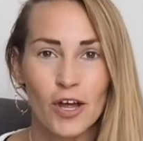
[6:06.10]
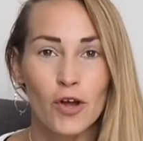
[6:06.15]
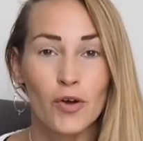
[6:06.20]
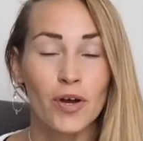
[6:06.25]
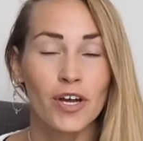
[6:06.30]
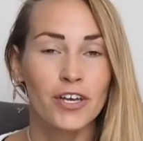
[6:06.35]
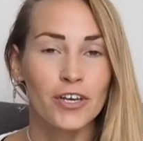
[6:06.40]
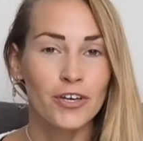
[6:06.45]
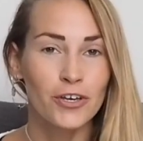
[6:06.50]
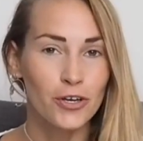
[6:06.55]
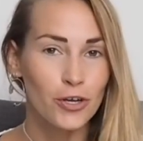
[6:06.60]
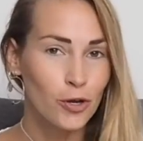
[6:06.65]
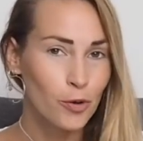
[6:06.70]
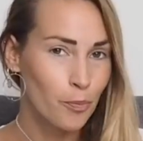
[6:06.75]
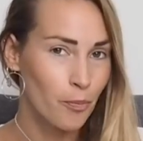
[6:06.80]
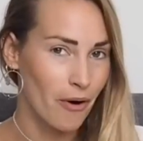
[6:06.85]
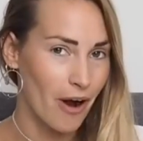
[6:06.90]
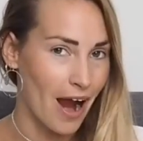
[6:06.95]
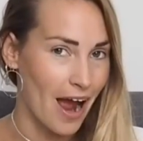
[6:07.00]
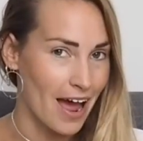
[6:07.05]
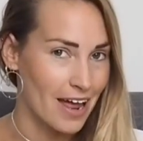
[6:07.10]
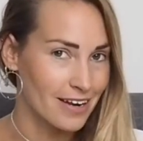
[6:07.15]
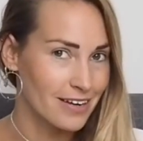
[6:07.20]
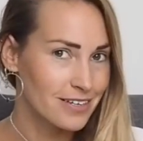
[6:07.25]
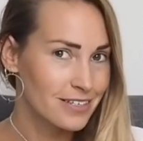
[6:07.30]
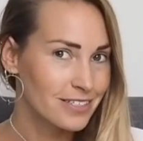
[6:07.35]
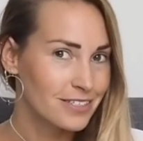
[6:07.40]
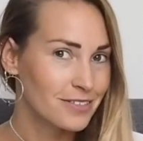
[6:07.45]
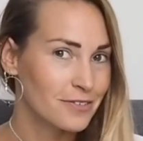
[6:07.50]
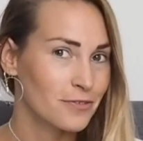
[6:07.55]
a new
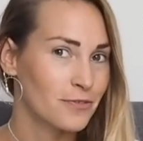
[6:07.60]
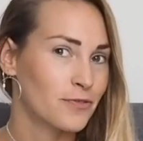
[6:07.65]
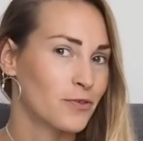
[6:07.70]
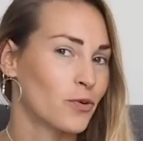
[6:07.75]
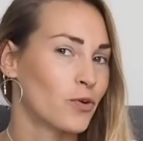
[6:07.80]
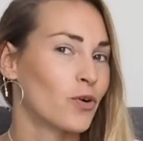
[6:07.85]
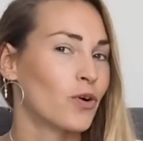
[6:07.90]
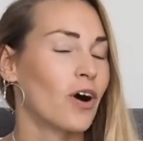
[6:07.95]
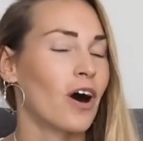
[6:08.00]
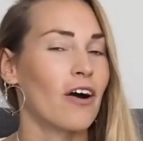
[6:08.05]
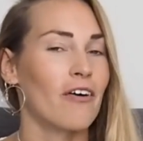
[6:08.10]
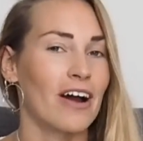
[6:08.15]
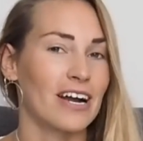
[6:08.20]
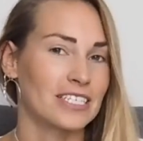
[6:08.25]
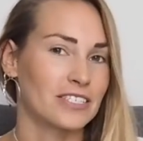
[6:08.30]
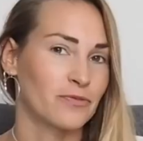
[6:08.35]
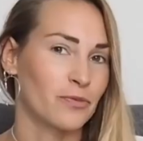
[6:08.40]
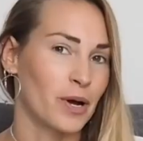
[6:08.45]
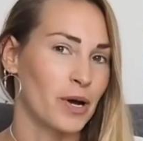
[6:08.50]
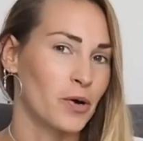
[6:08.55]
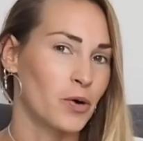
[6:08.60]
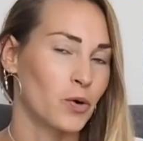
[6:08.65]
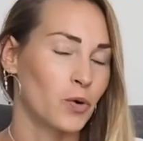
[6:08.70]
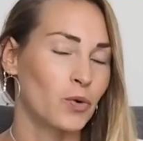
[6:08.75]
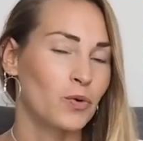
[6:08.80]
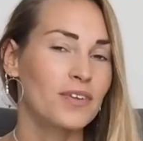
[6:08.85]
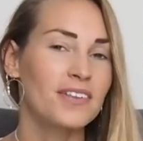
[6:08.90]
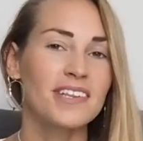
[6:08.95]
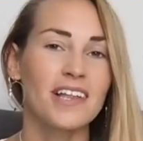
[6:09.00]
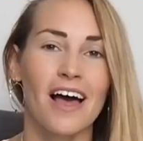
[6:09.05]
brand for our activewear
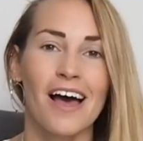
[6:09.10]
hauls.